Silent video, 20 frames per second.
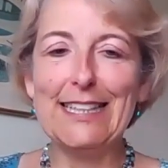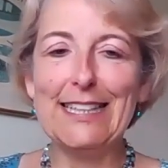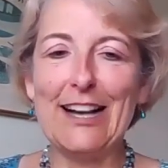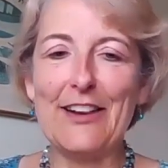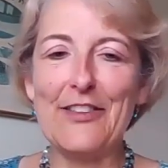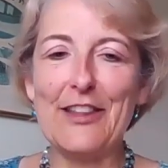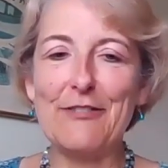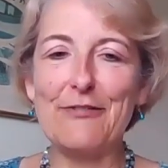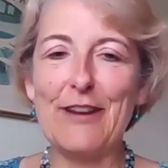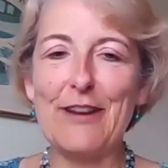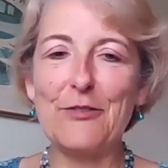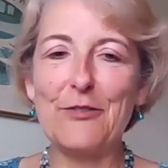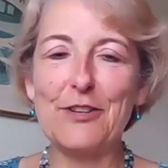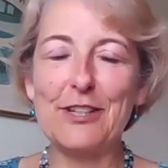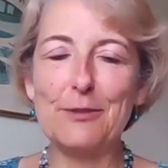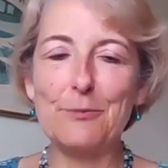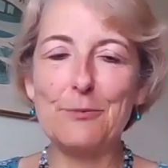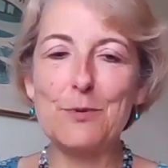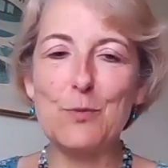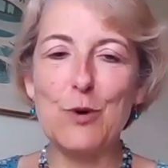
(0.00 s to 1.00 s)
and they found that
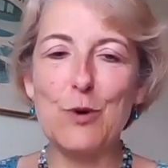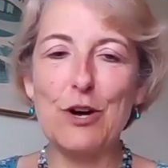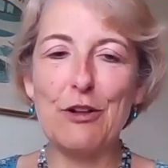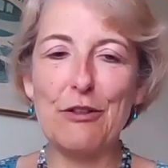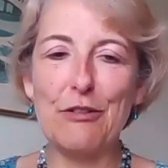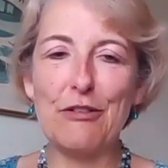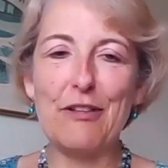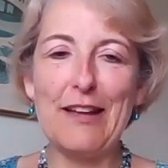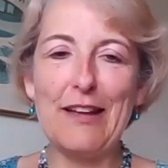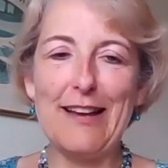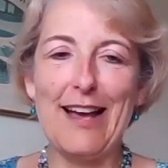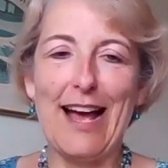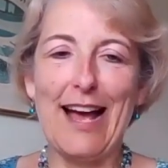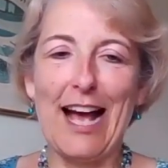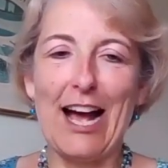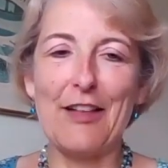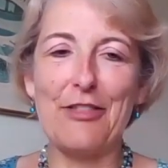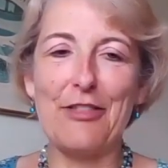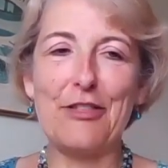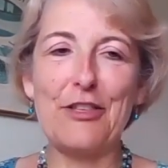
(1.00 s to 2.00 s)
it was worth
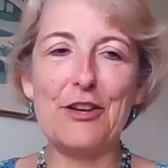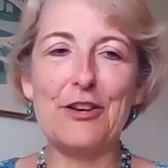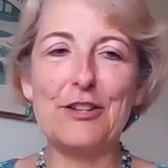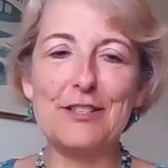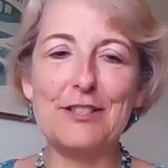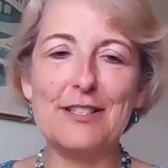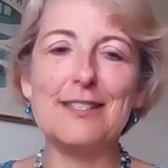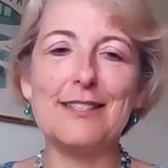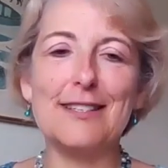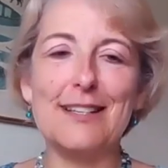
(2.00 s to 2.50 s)
a third